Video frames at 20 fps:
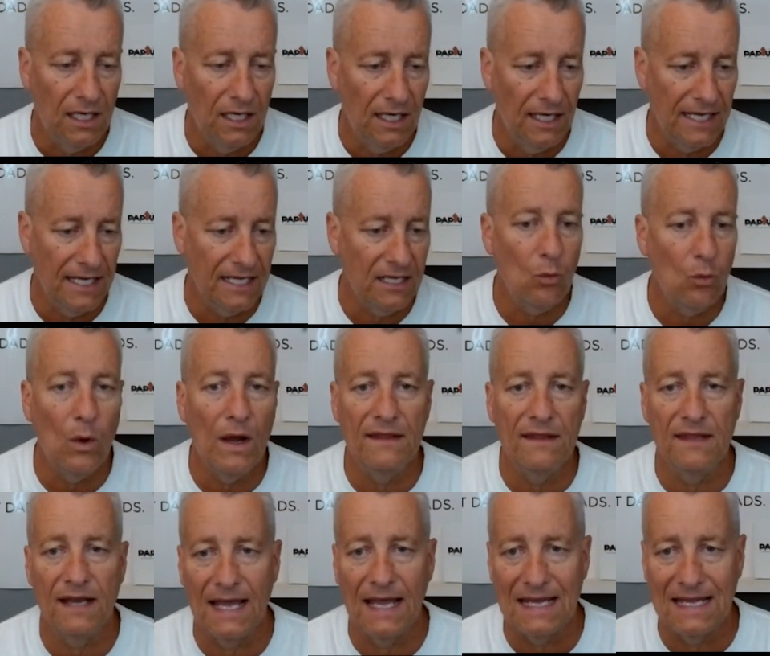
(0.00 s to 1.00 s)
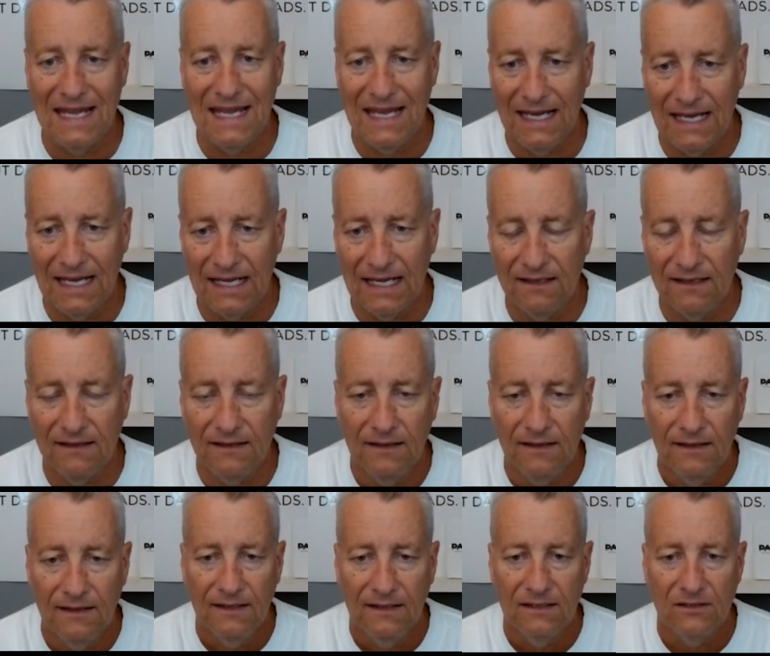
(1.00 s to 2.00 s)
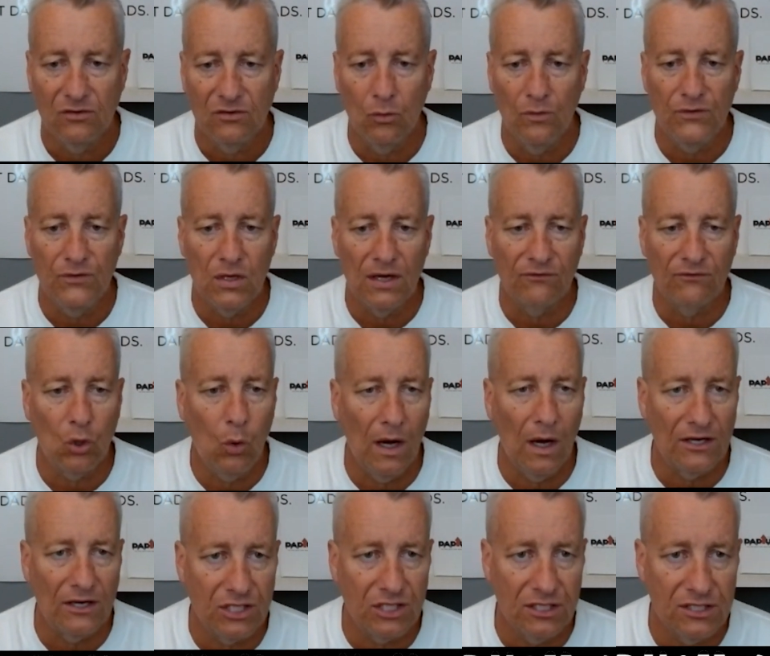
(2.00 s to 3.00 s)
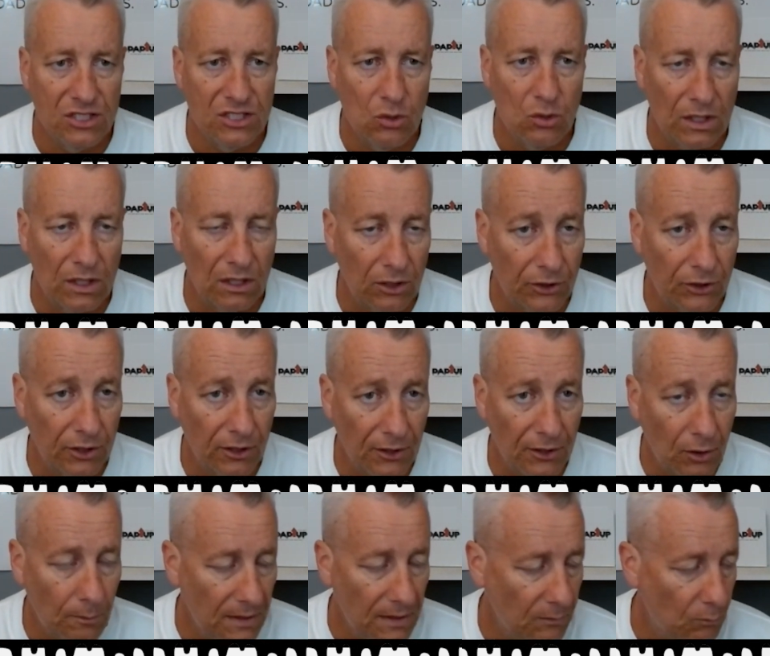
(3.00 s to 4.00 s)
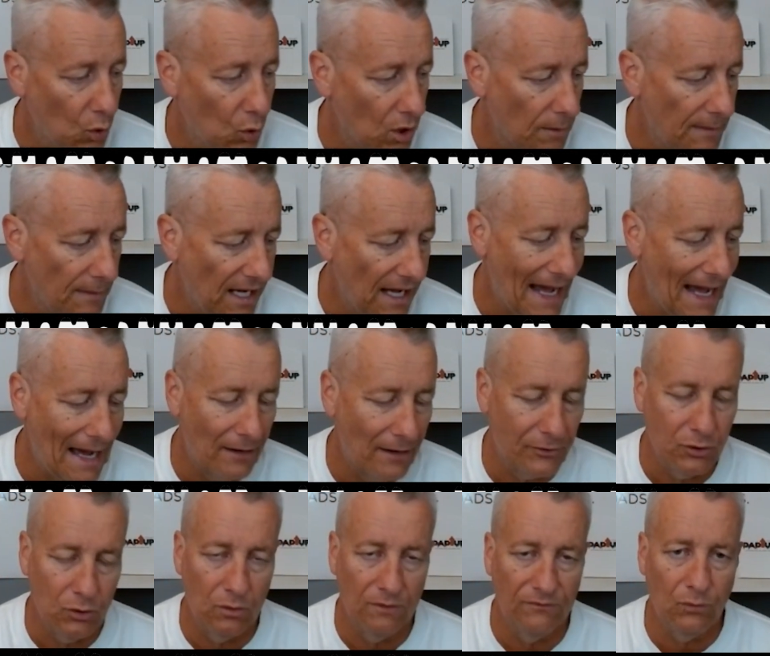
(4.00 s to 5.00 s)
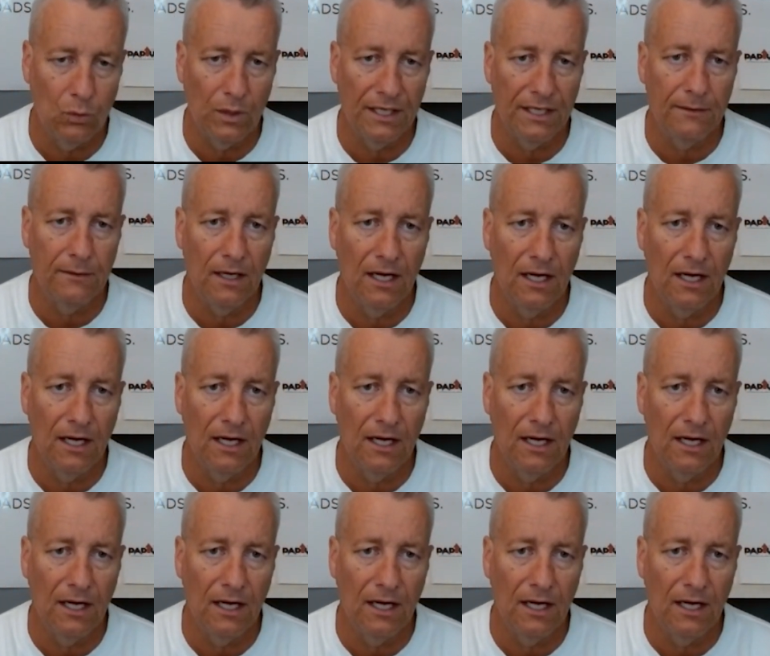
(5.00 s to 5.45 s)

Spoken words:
any way that I can. So if you have questions, you want to learn a little bit more about how to avoid